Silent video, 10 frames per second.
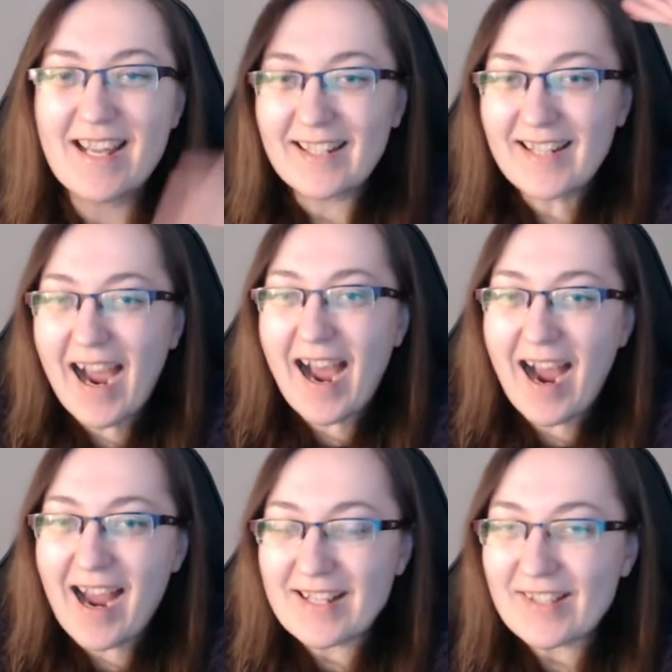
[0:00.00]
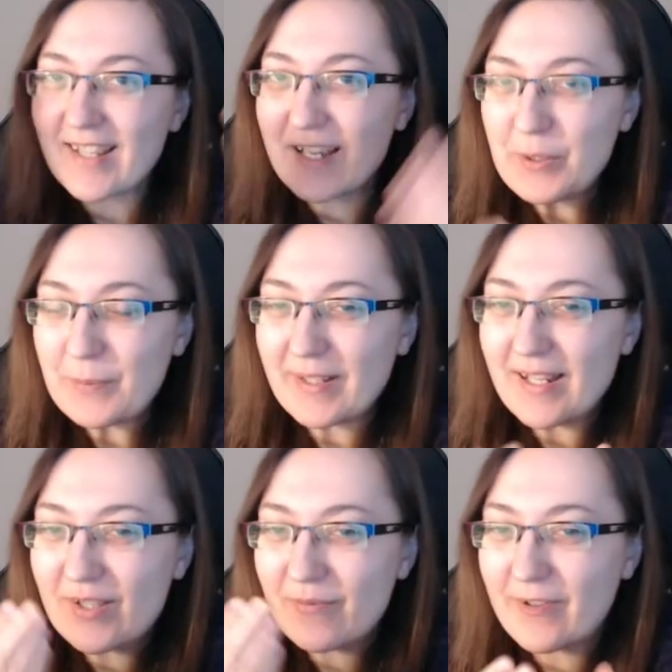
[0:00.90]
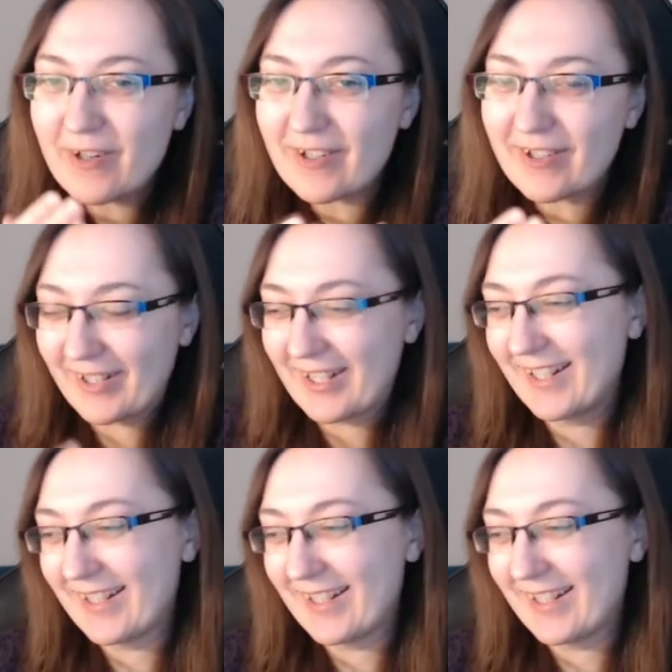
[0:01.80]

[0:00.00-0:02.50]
Guys, can you please work